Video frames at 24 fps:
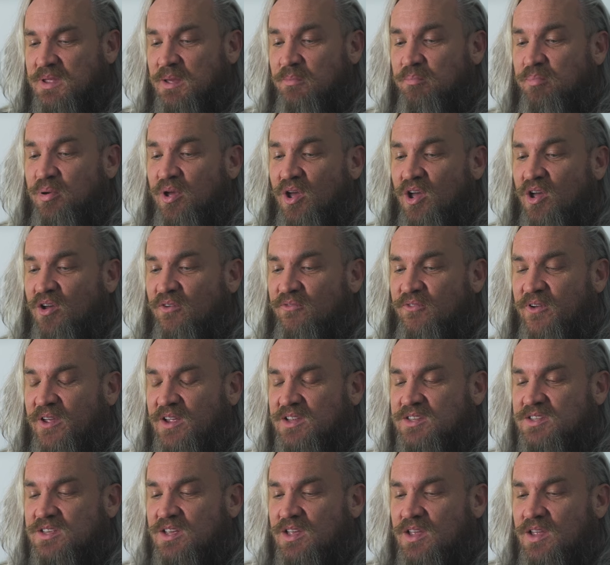that
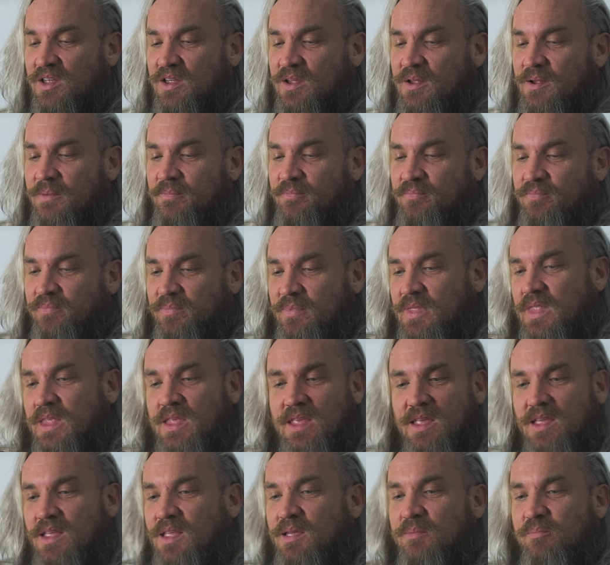perfect
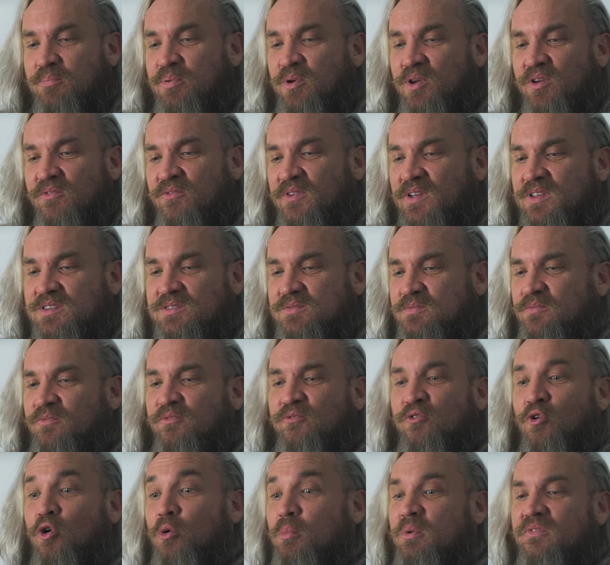that perfect
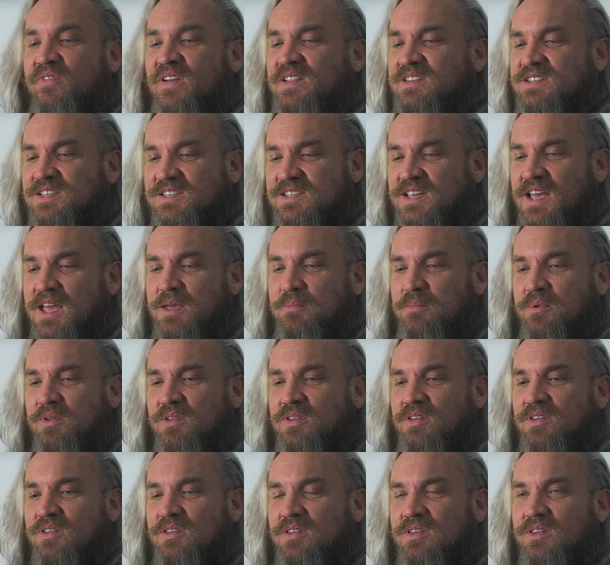form of
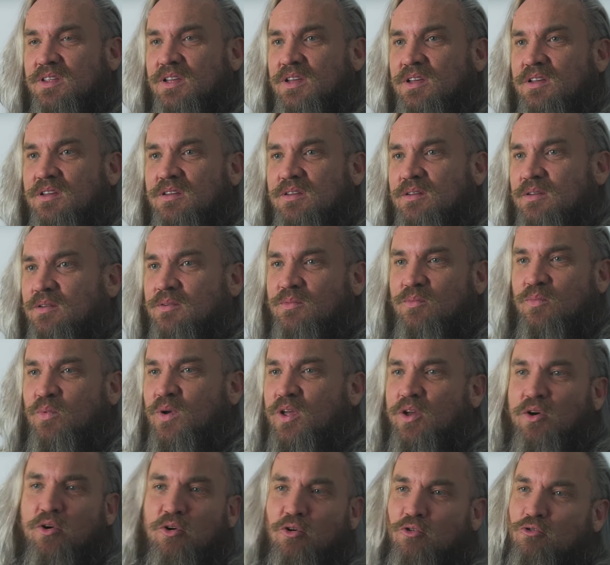entertainment that
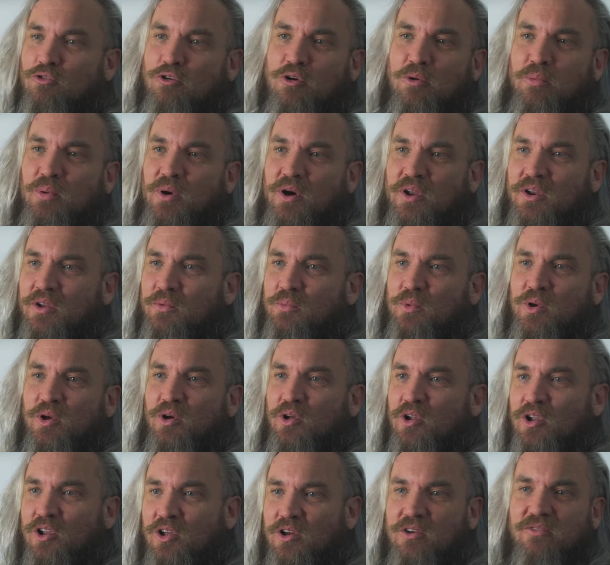we all grew up on and we
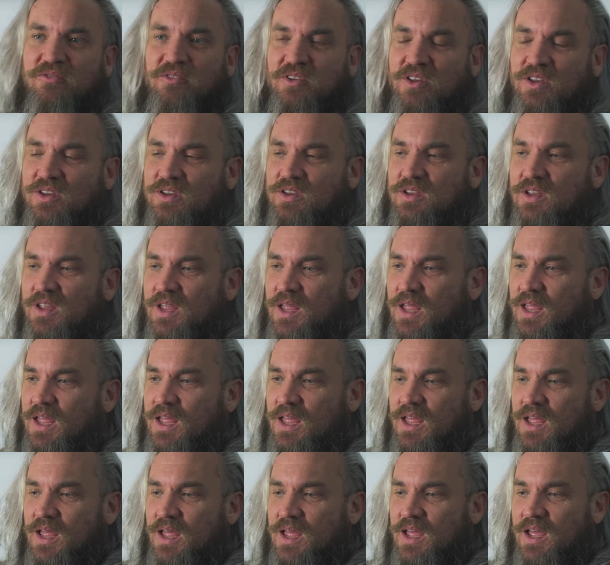all loved and
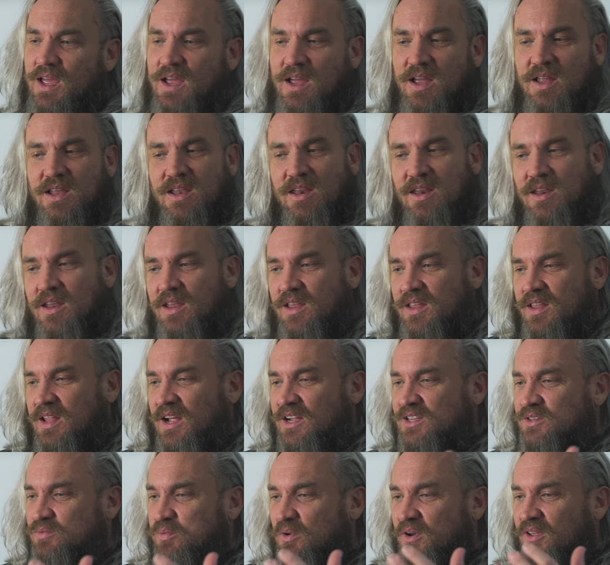and
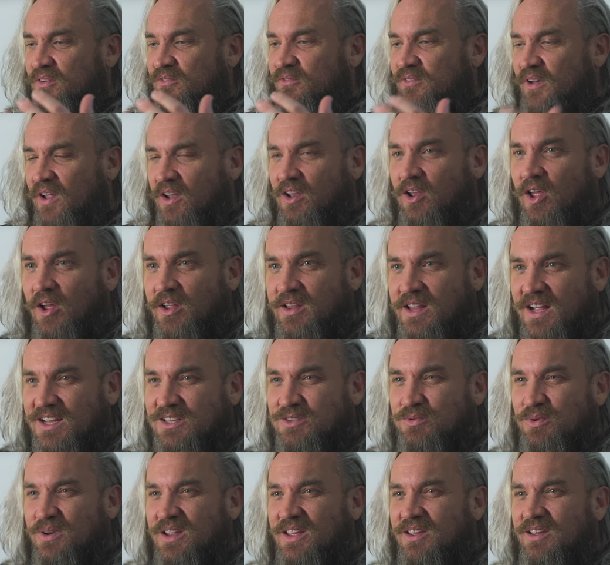that's what it felt like,
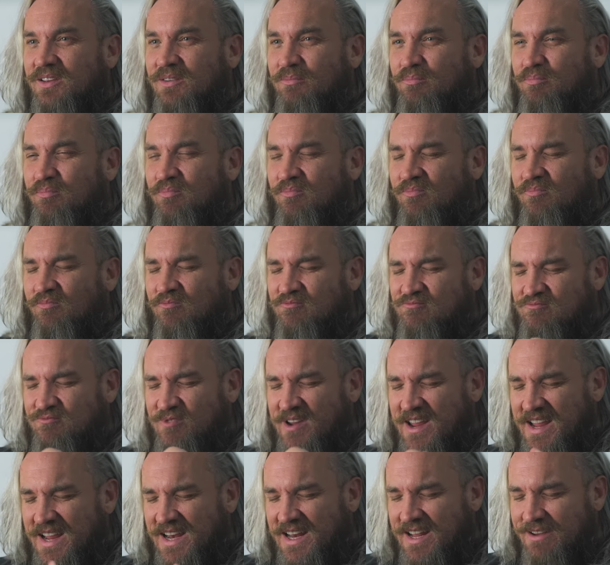that's what it
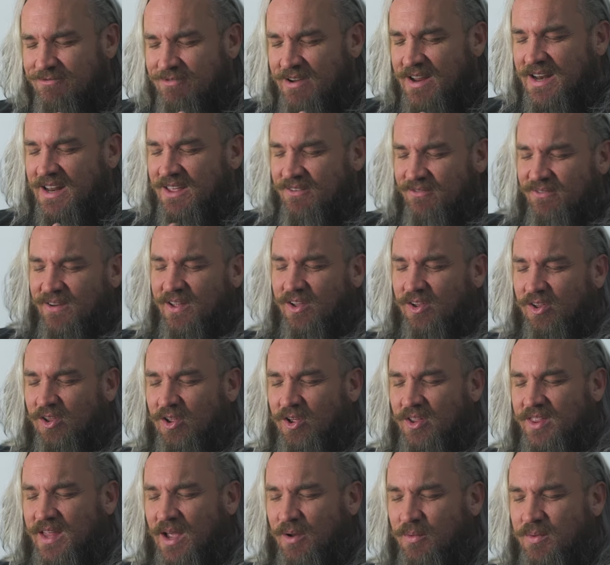really, really felt
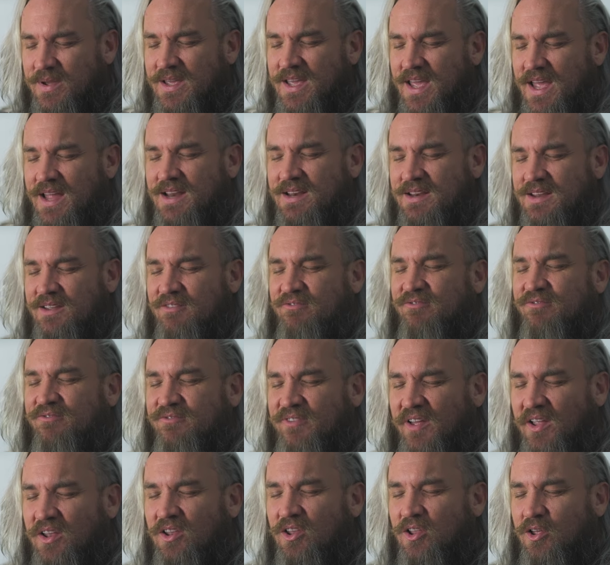like that weekend. It
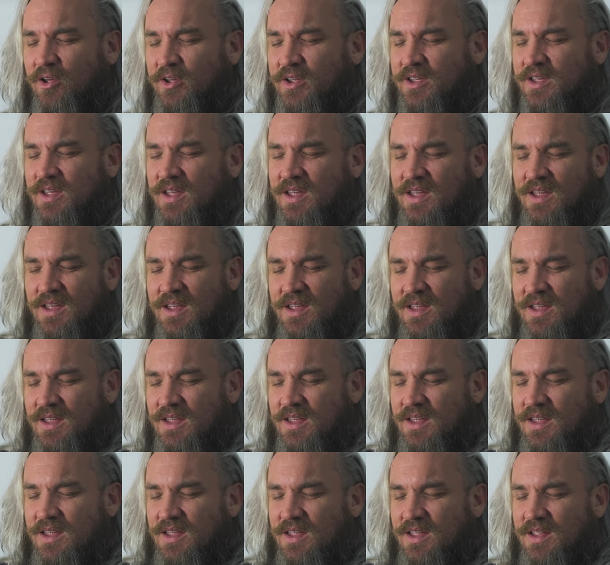felt like
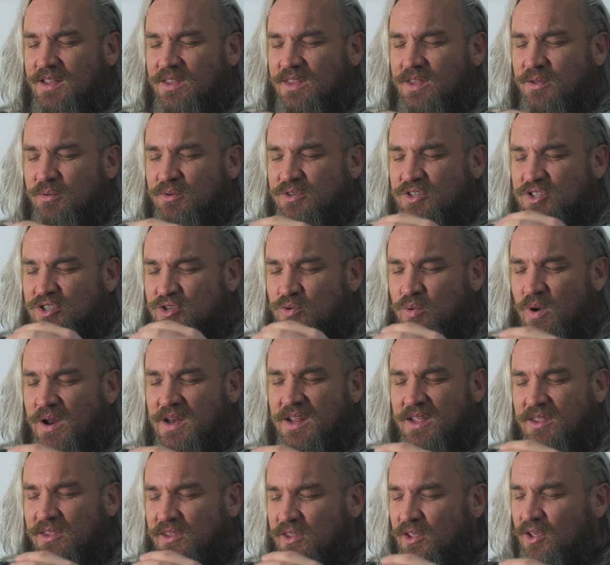there was
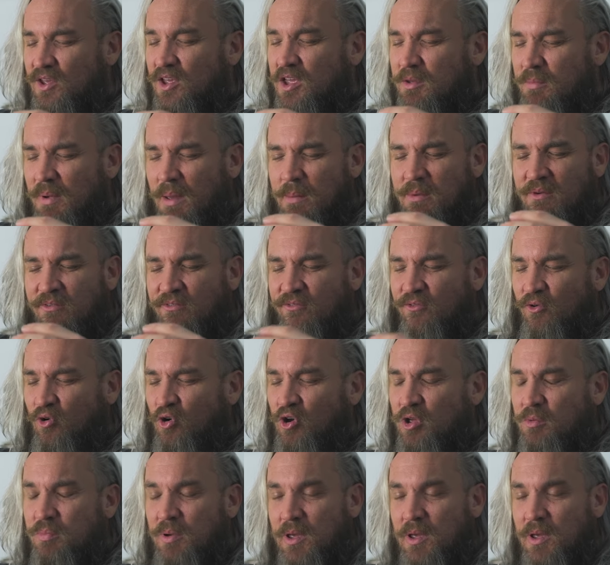20, 30, maybe 40